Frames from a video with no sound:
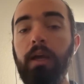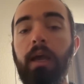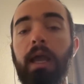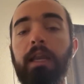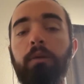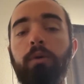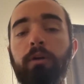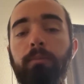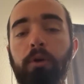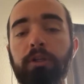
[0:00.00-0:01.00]
and you want to
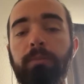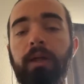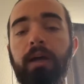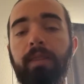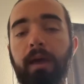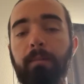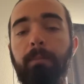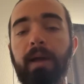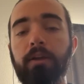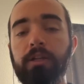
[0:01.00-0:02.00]
multiply that
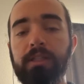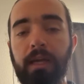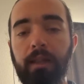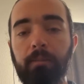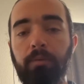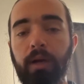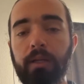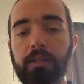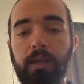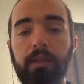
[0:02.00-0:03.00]
by your selling
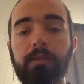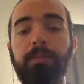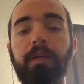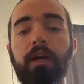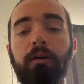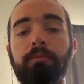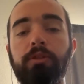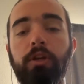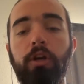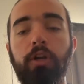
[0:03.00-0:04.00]
price. And this becomes
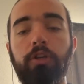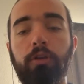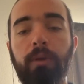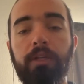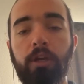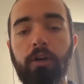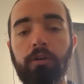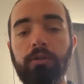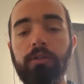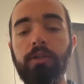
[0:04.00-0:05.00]
your
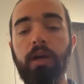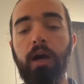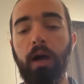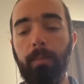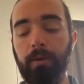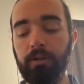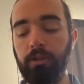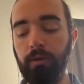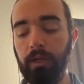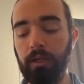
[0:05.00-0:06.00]
returns
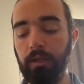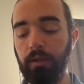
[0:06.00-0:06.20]
opportunity.